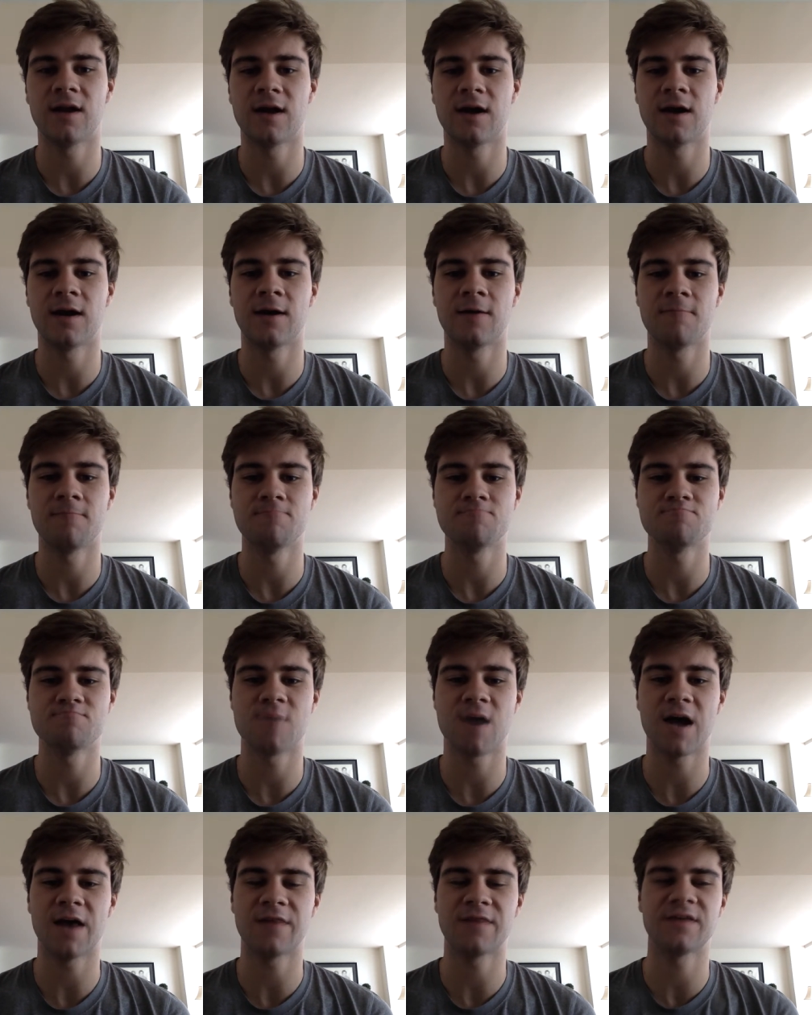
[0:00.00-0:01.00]

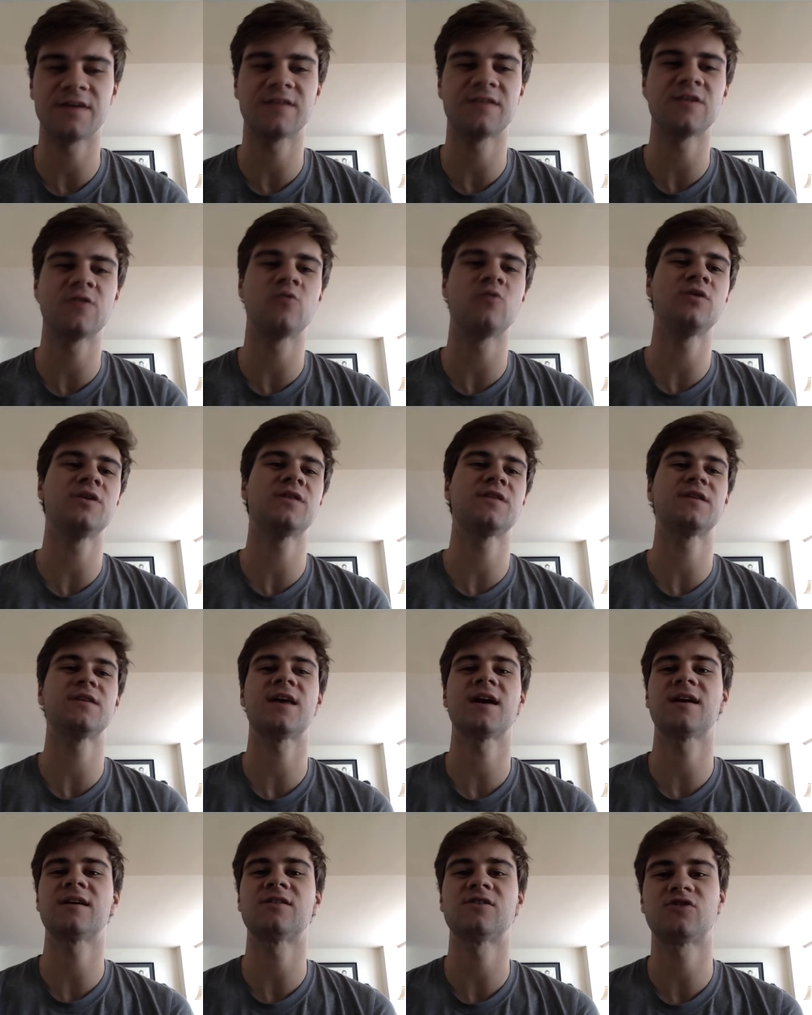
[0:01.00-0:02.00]
I think the only thing
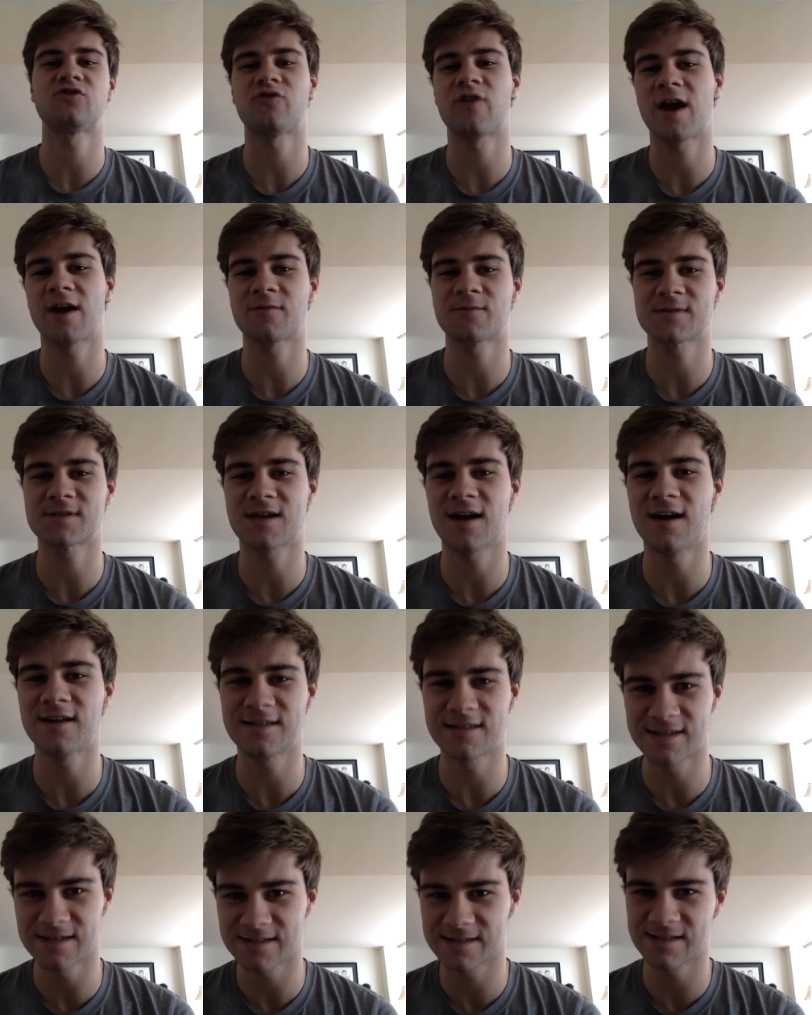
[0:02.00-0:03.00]
that can detract
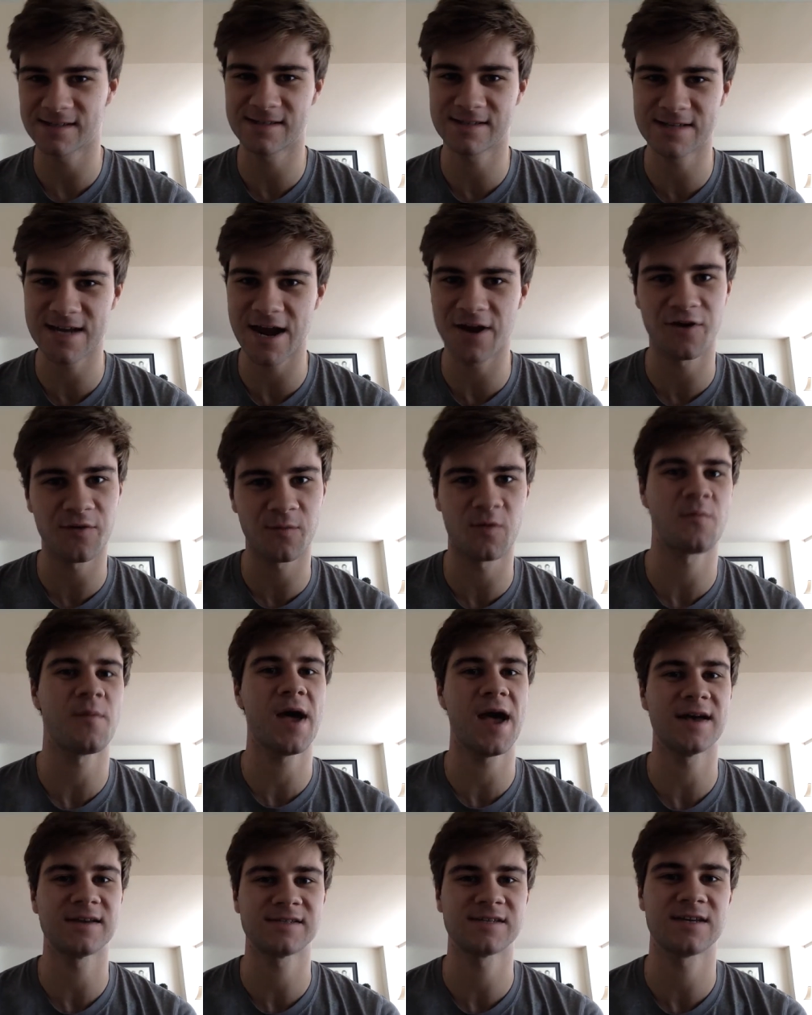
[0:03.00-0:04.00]
Wisconsin is its terrible
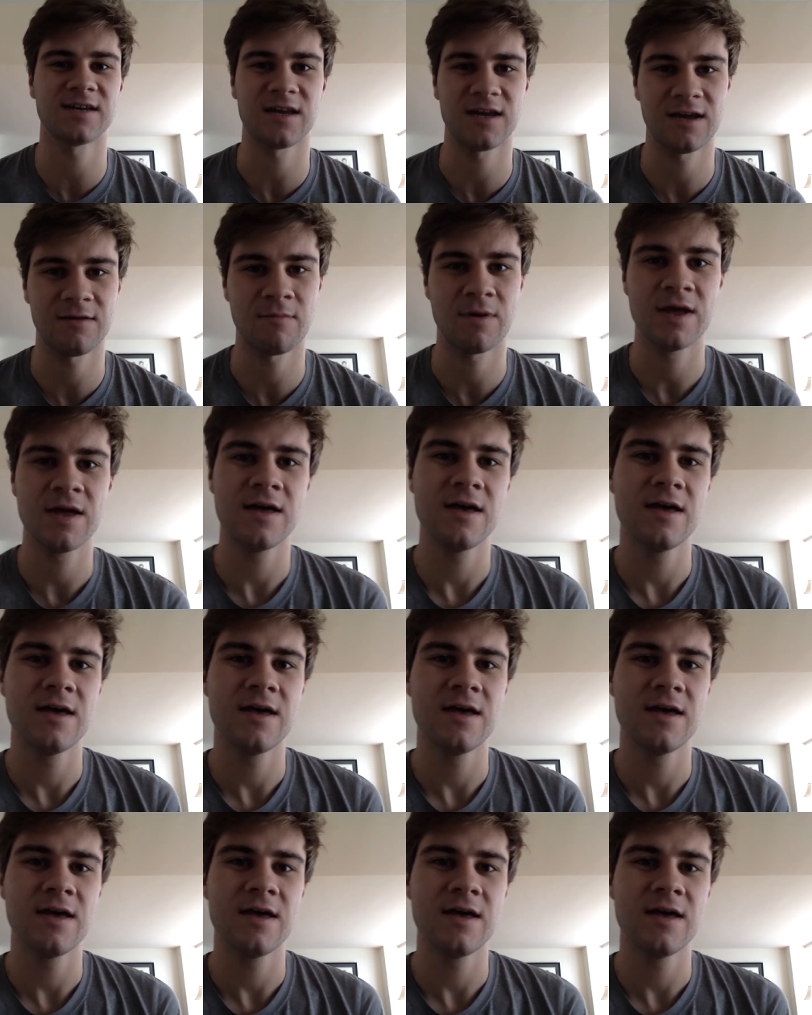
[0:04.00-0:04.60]
passing game,